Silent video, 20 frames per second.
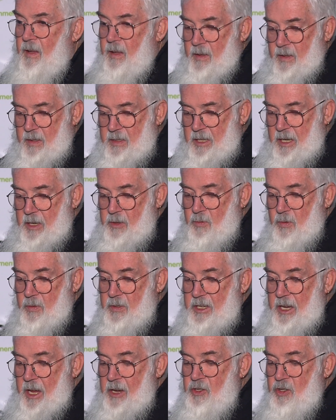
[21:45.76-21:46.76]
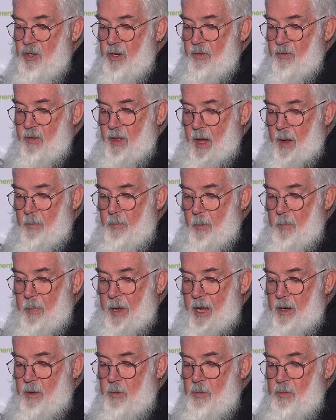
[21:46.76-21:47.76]
The central section of the upper
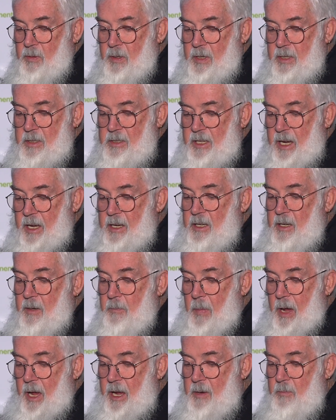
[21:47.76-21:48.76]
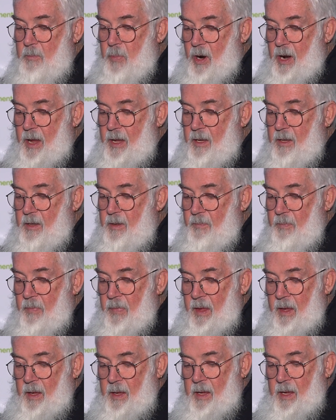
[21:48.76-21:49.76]
panel contained a main breaker
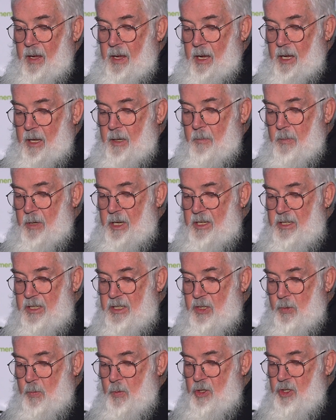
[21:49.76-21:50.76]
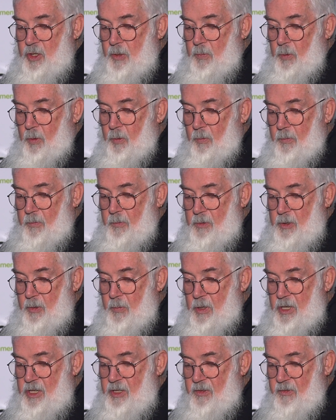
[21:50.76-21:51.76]
and a meter switchable
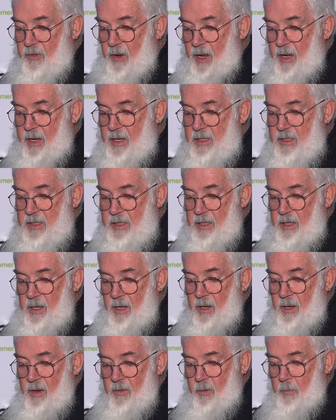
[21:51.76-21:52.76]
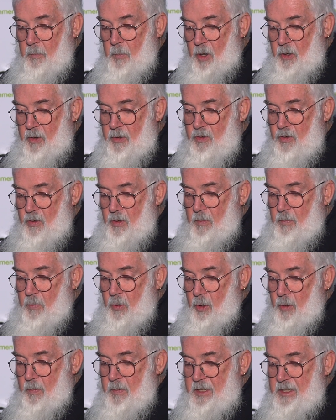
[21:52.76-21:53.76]
to each phase for monitoring
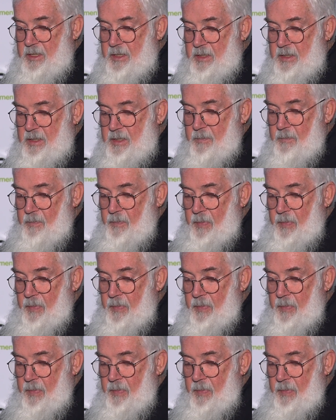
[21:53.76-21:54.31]
purposes.